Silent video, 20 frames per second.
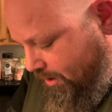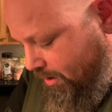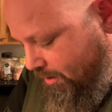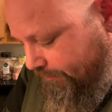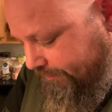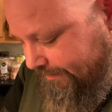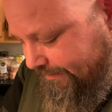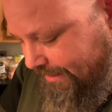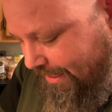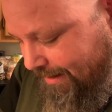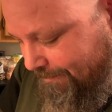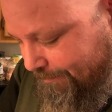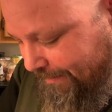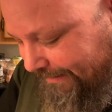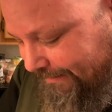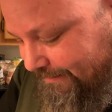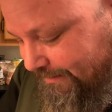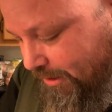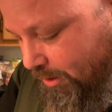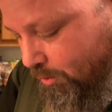All the
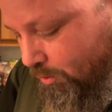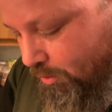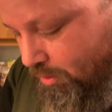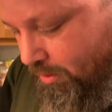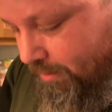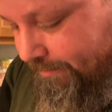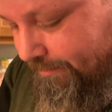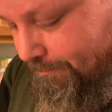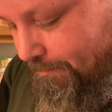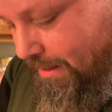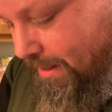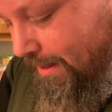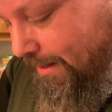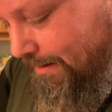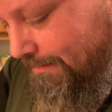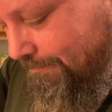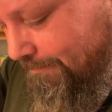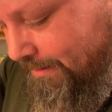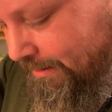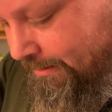toppings go on the
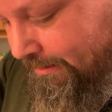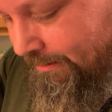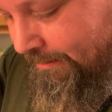bottom.